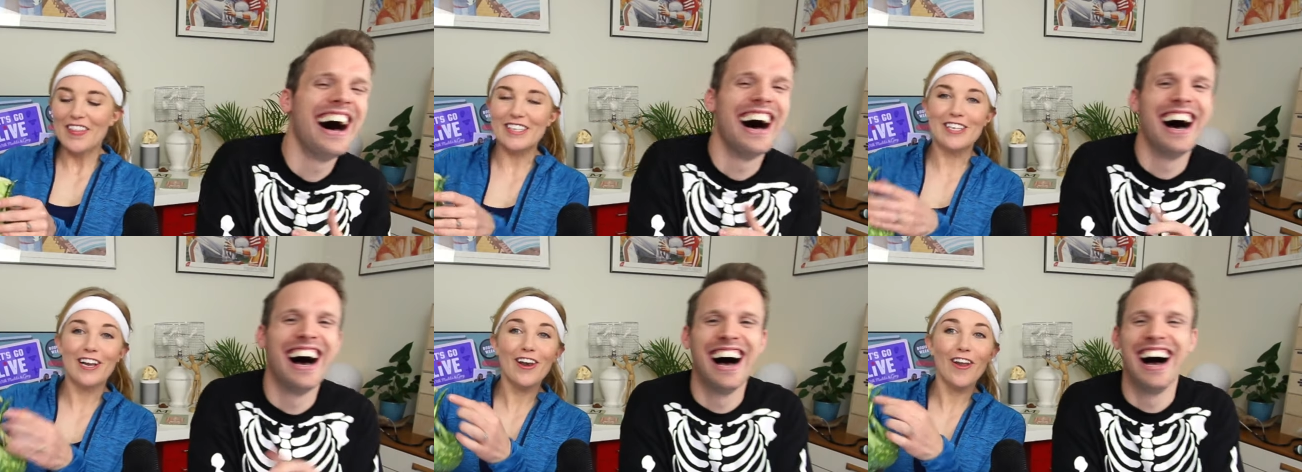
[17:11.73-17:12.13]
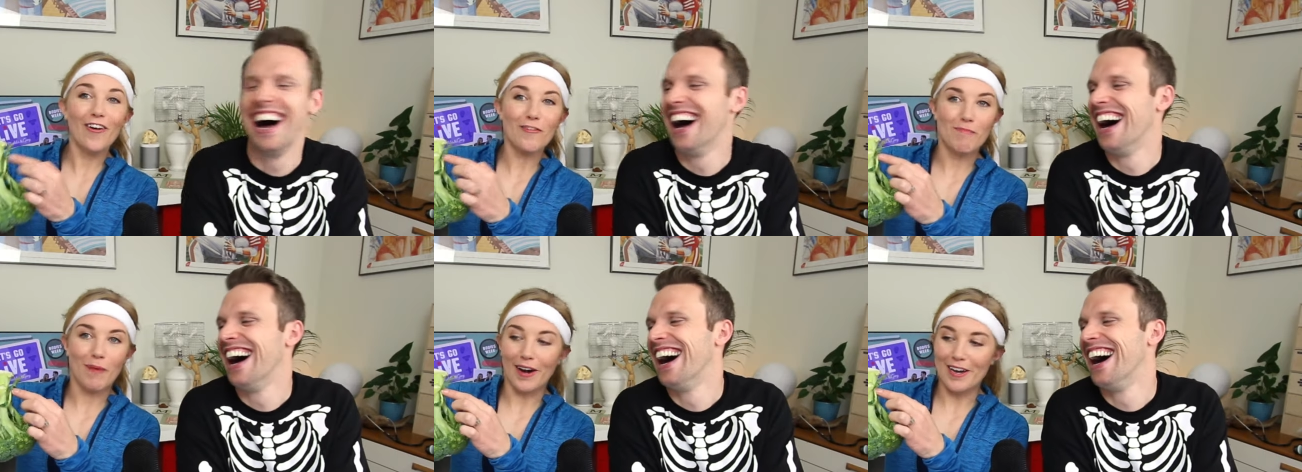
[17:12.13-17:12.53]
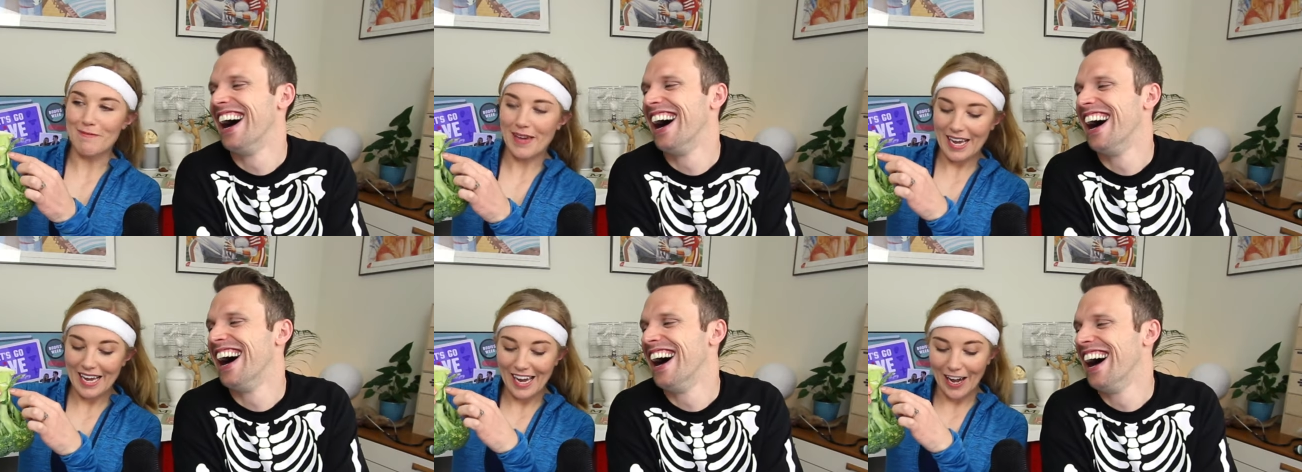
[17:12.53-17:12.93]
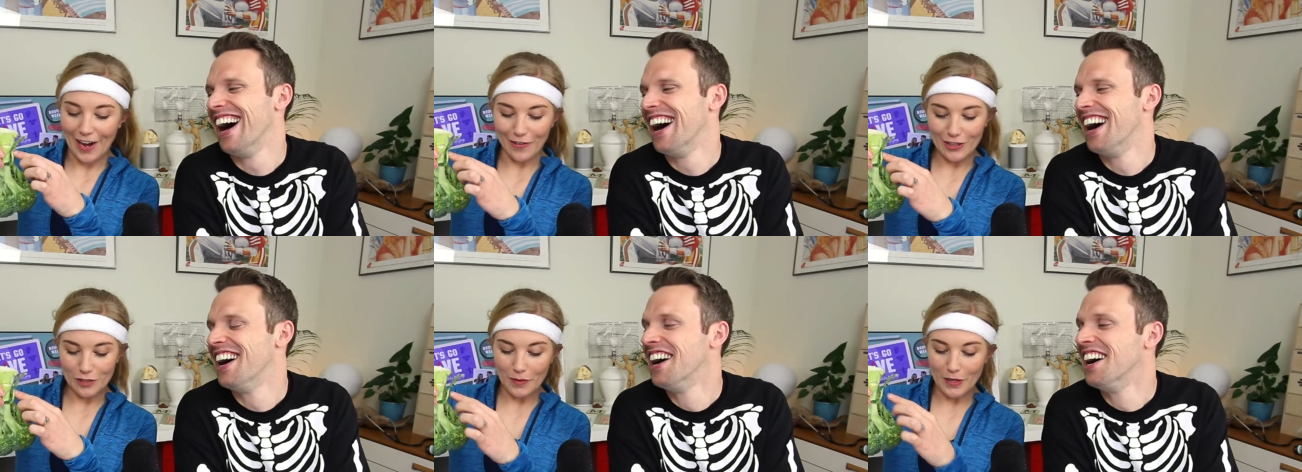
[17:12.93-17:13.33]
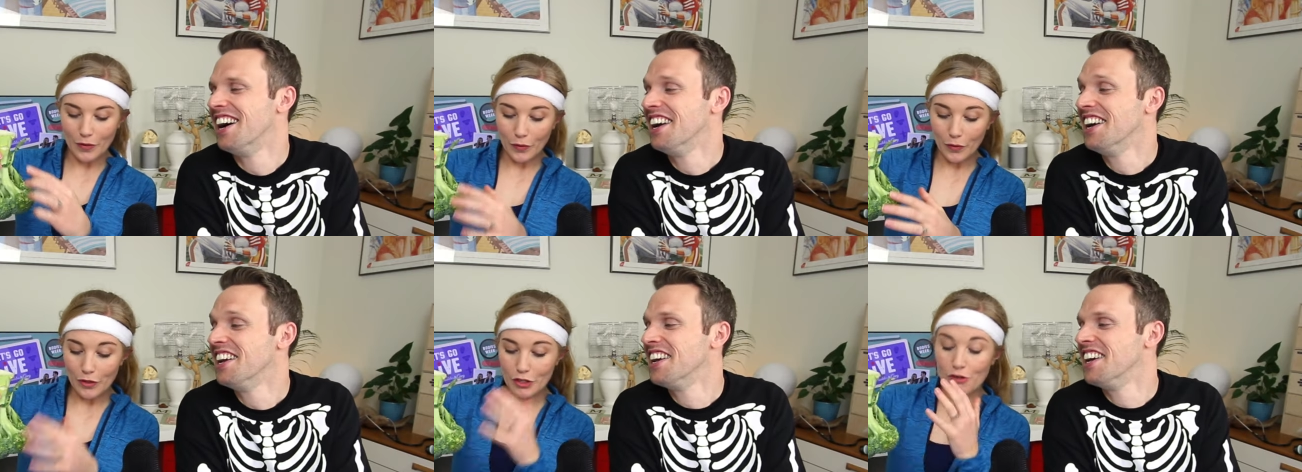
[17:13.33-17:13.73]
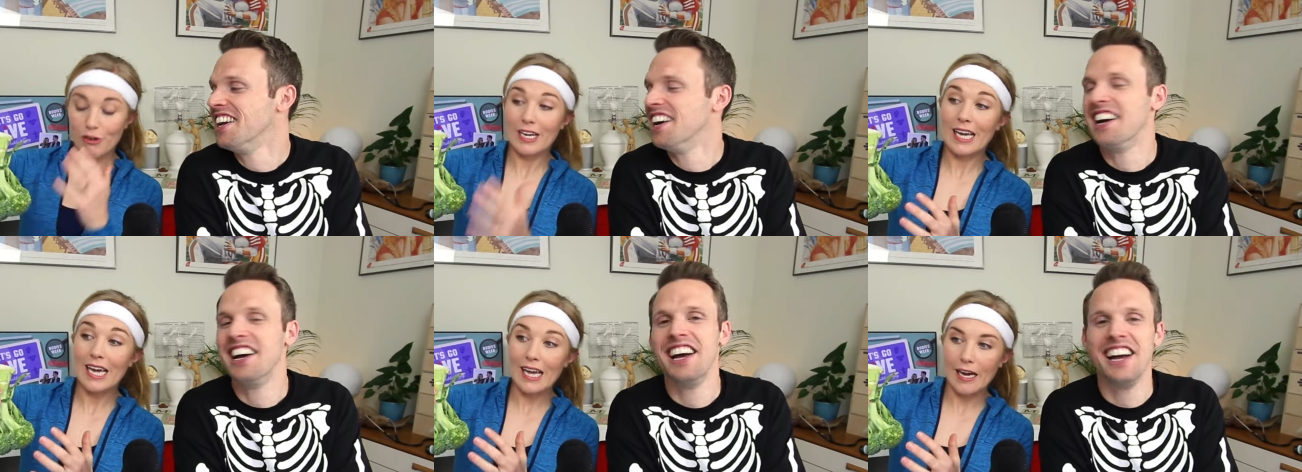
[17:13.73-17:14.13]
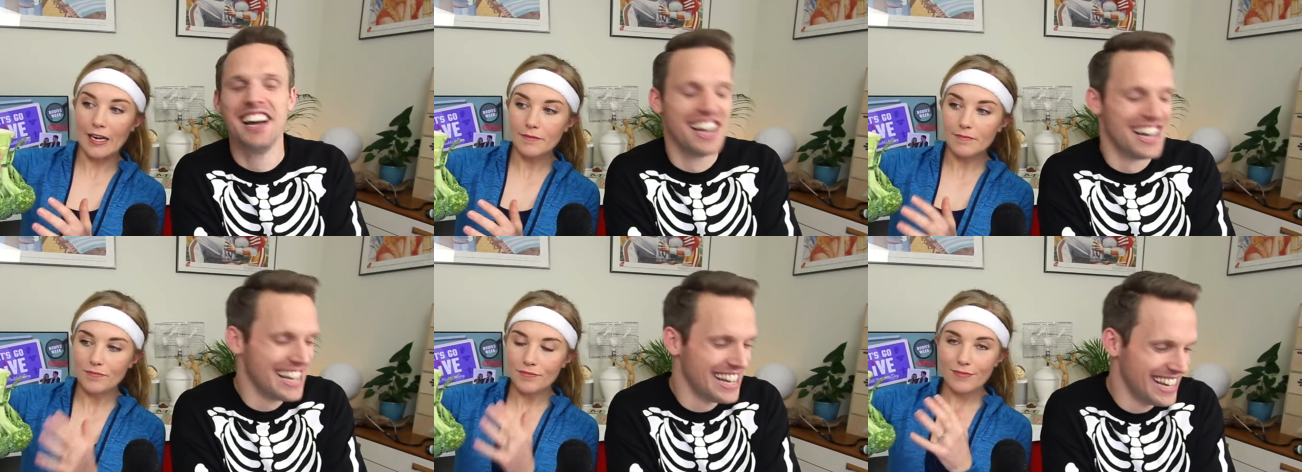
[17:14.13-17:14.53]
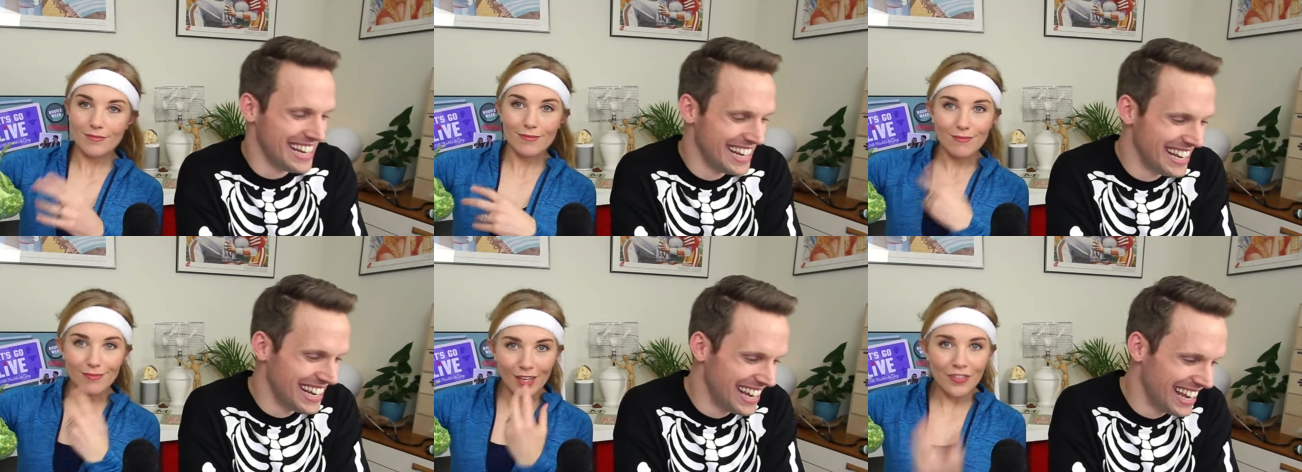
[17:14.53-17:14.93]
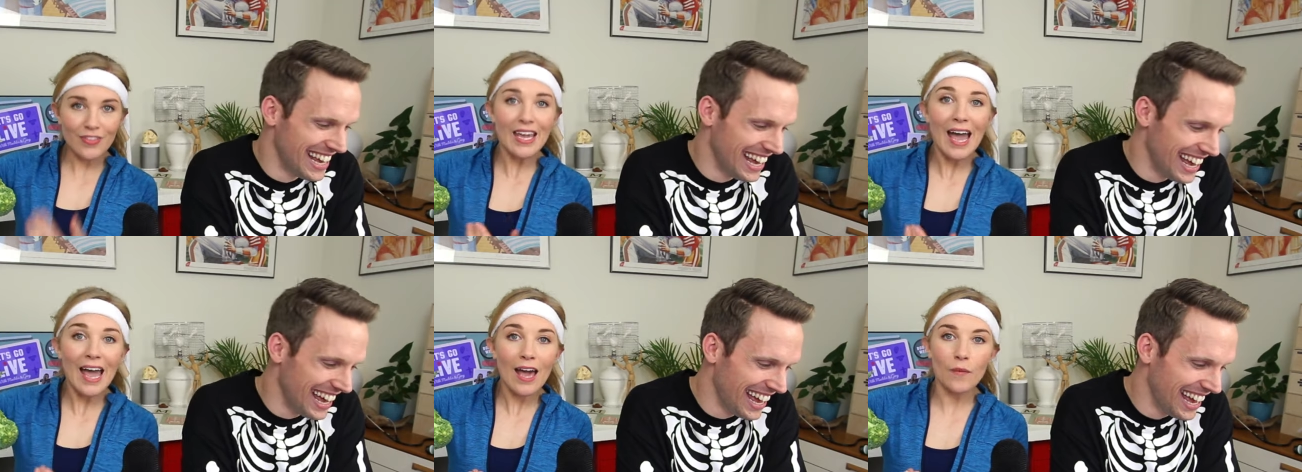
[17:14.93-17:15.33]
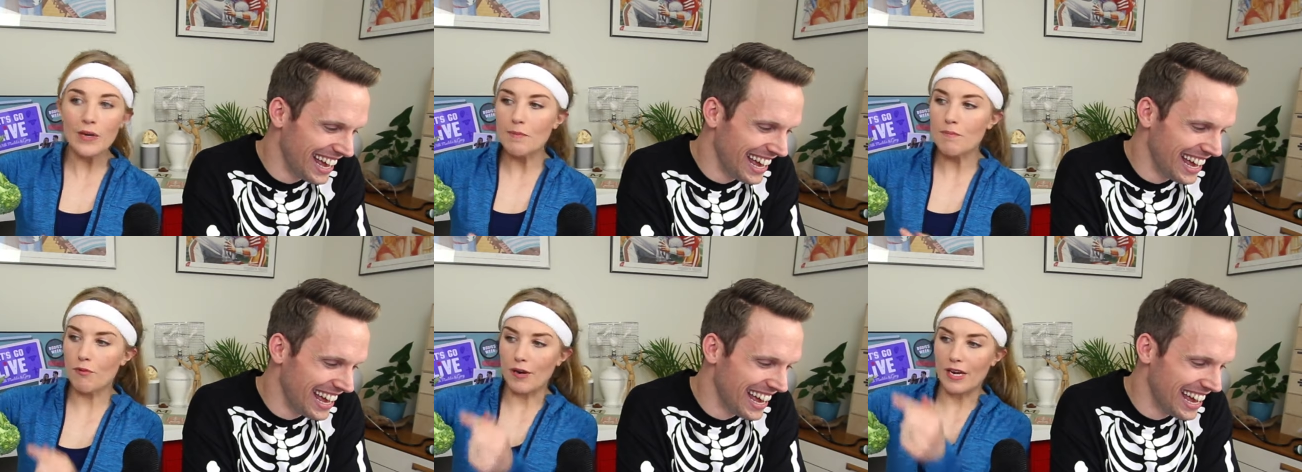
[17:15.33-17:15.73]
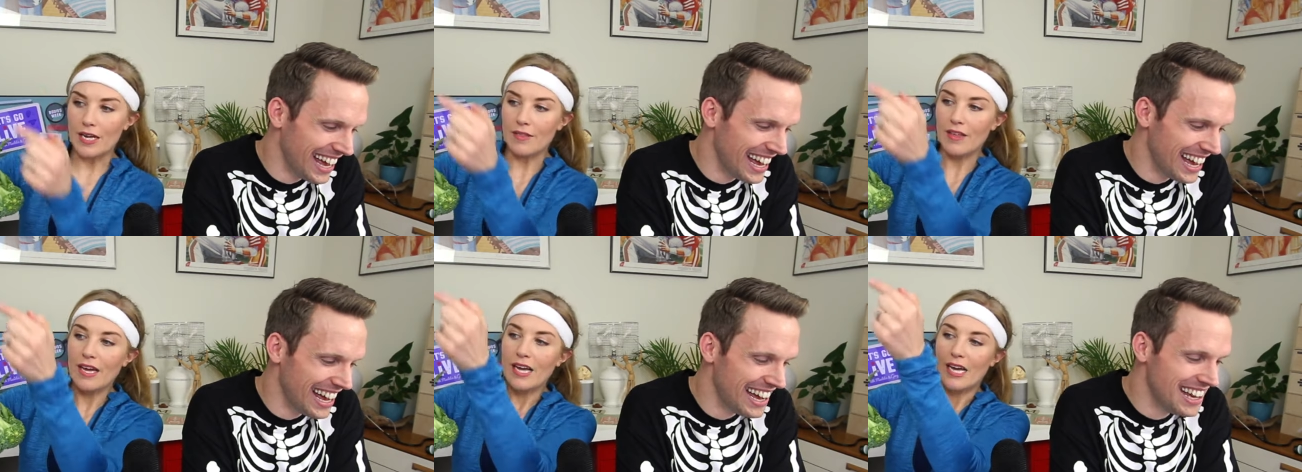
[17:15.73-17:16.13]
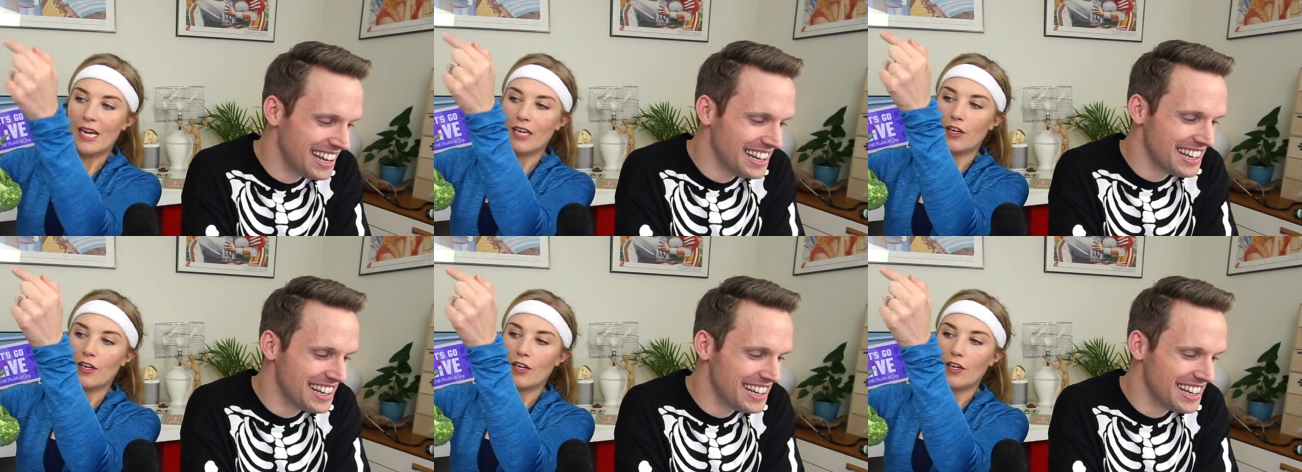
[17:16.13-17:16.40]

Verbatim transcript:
Speaker 1: there's a long pipe here, which we call the trachea and the air we breathe it